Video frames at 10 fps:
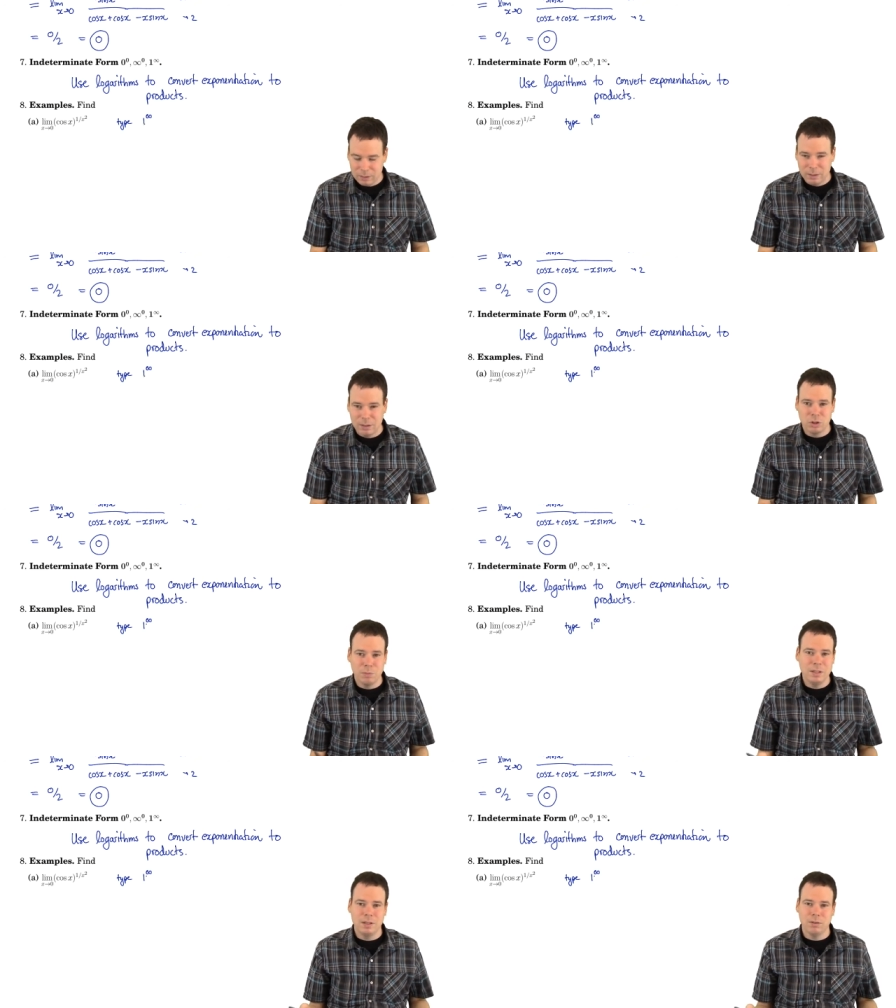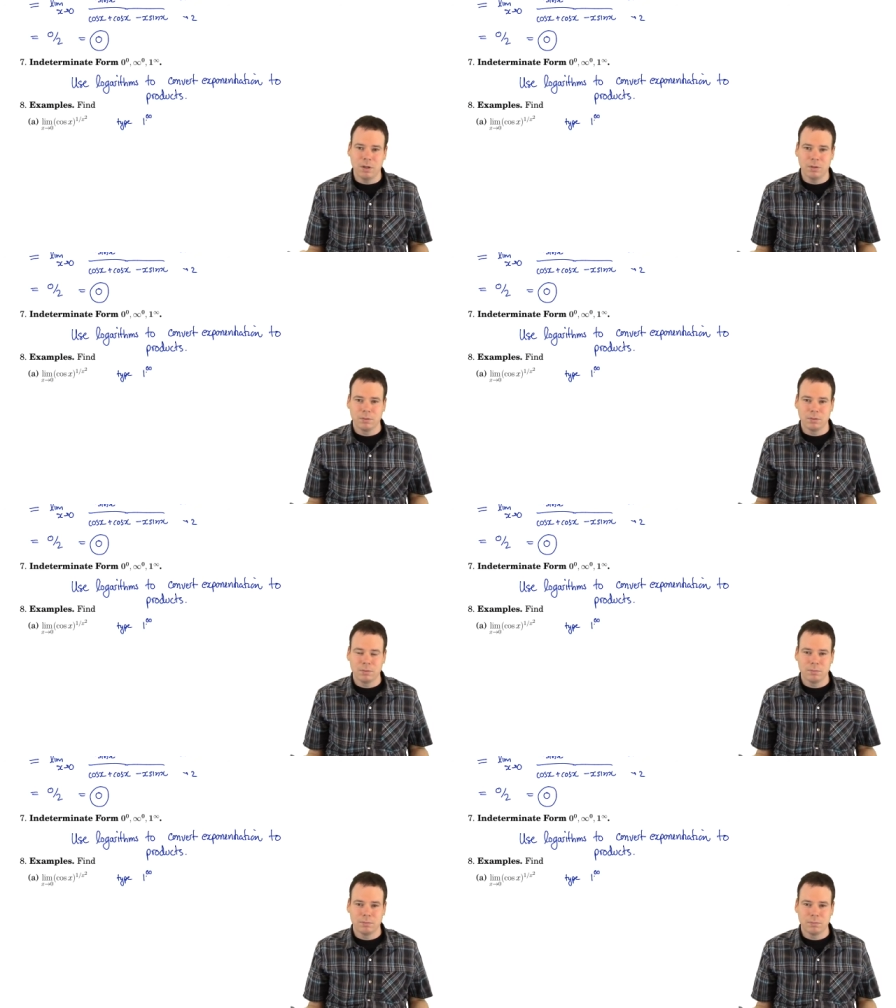this should be 0,
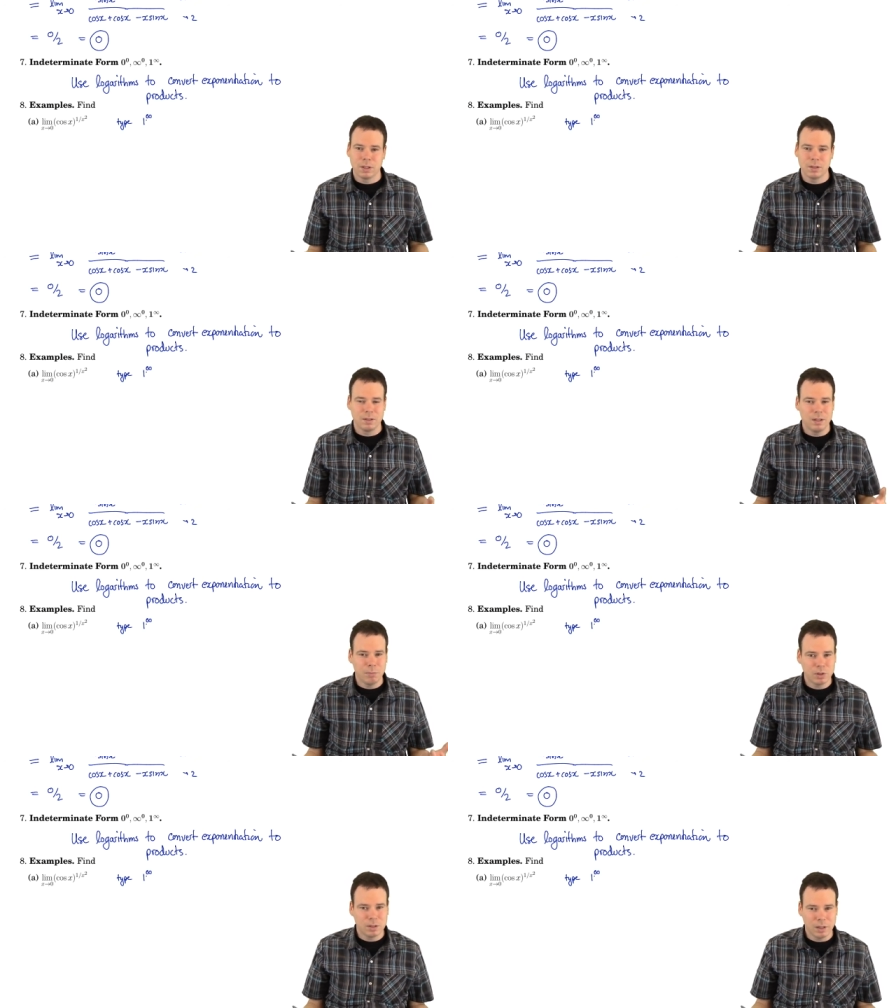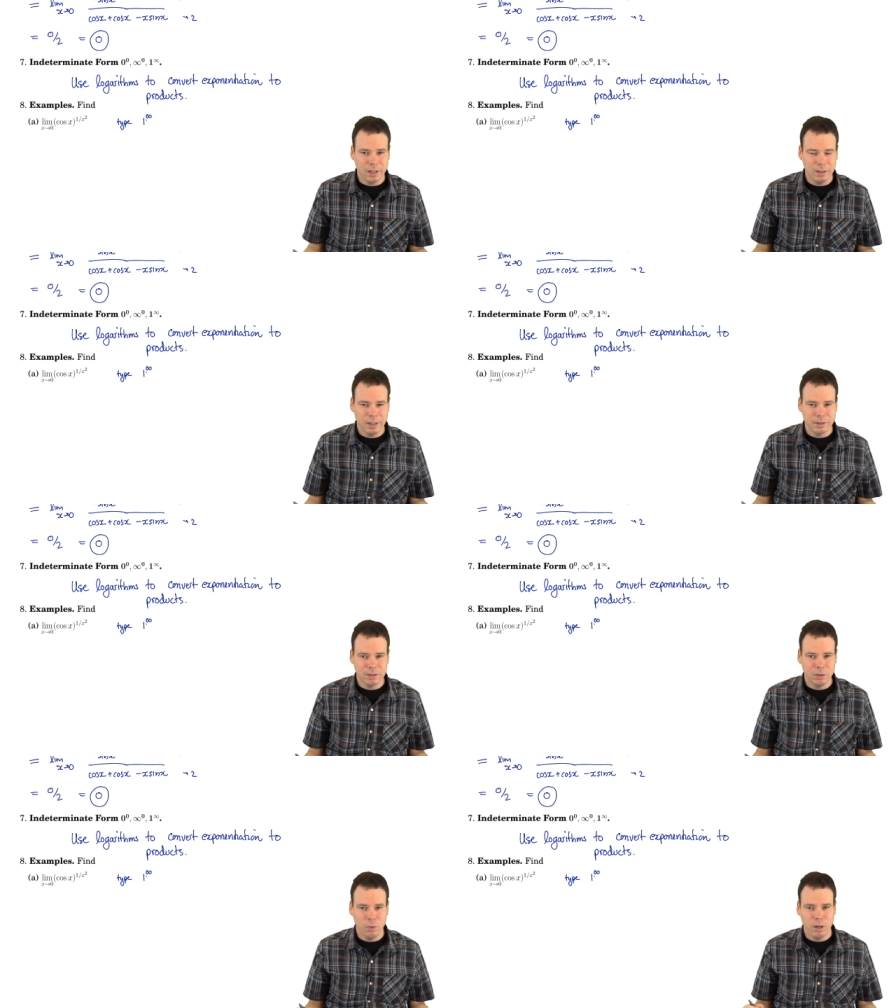because a number slightly less
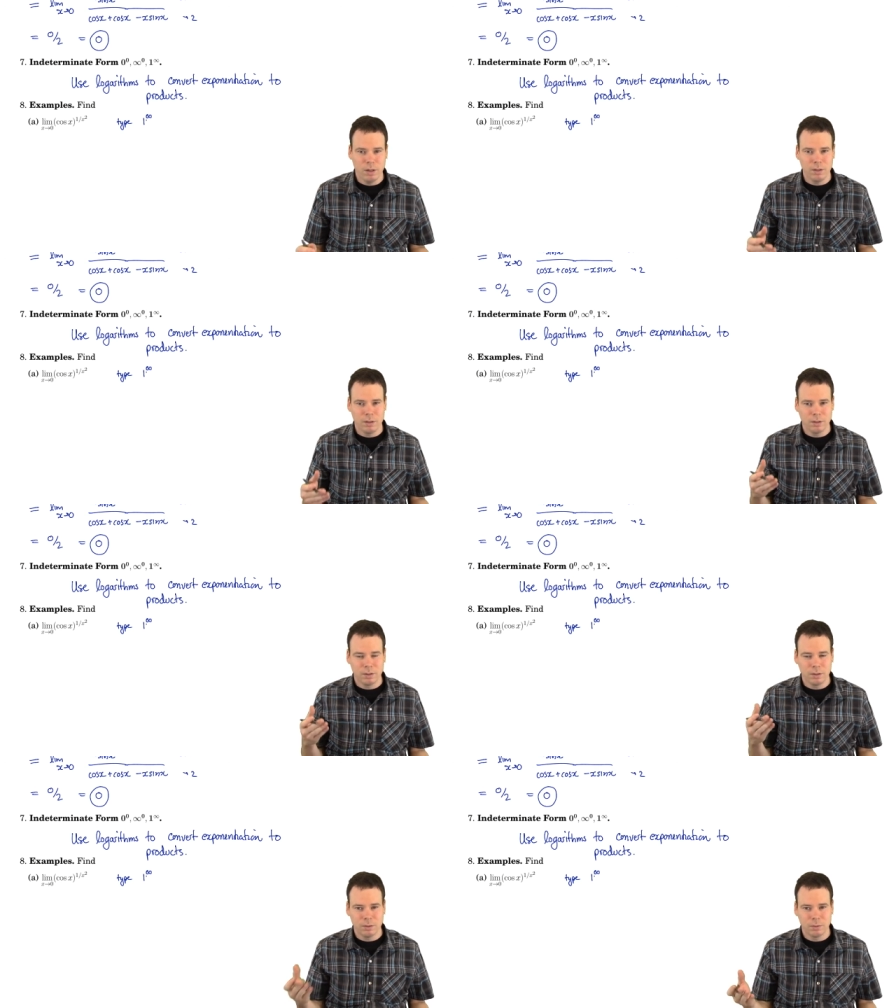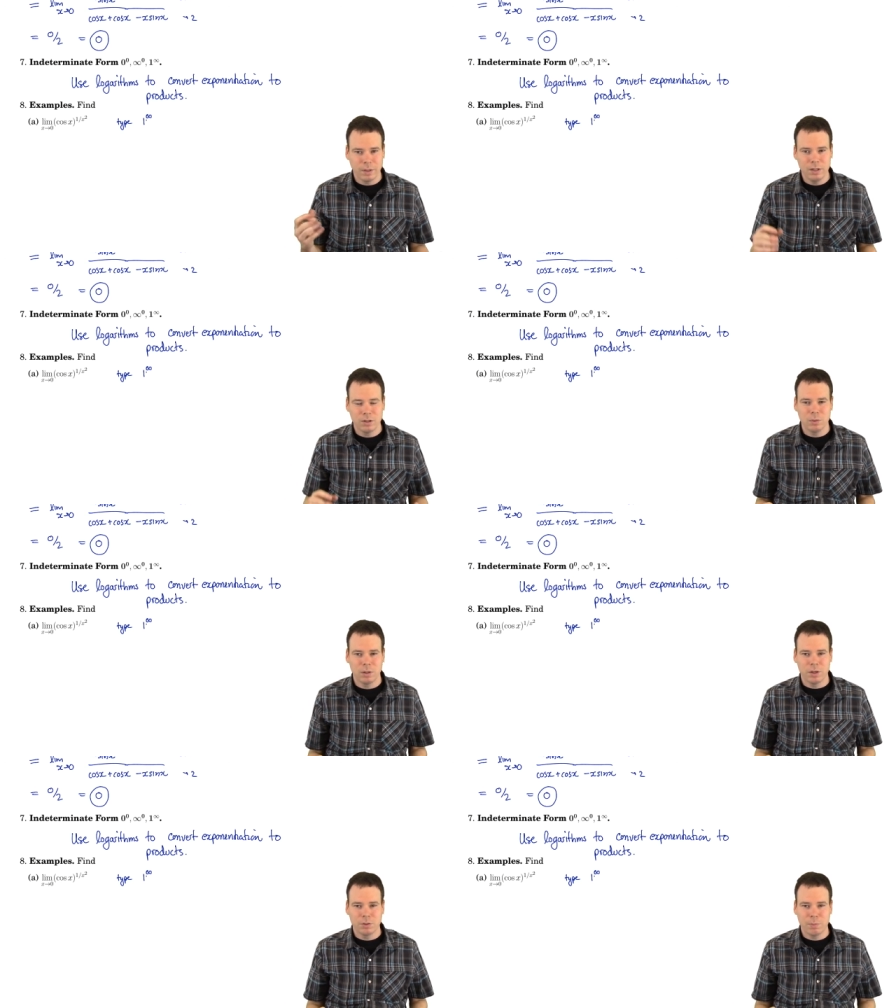than 1 raised to a
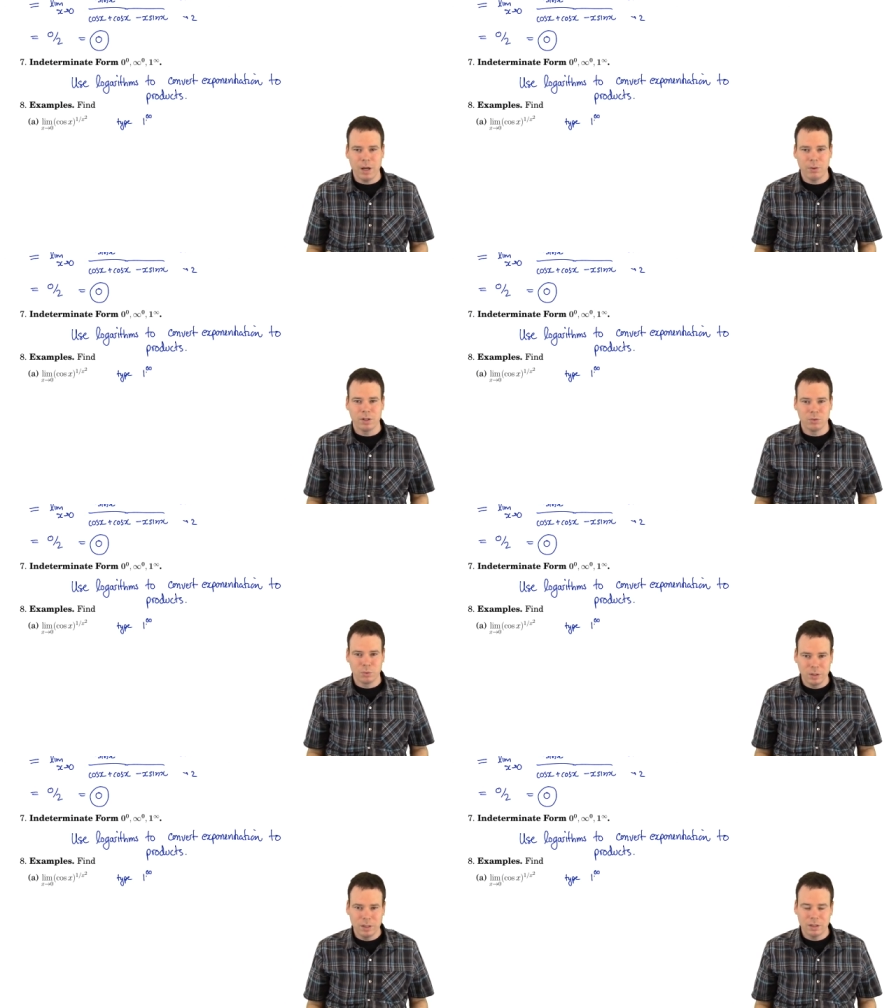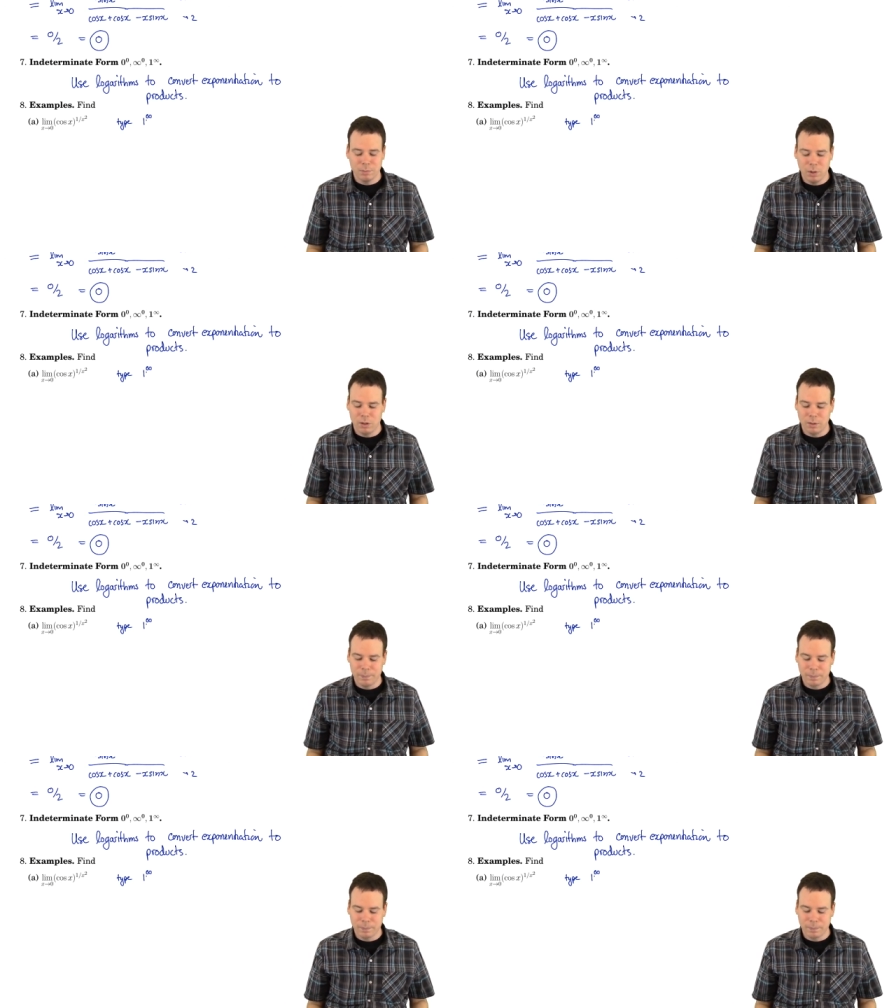large power is really small.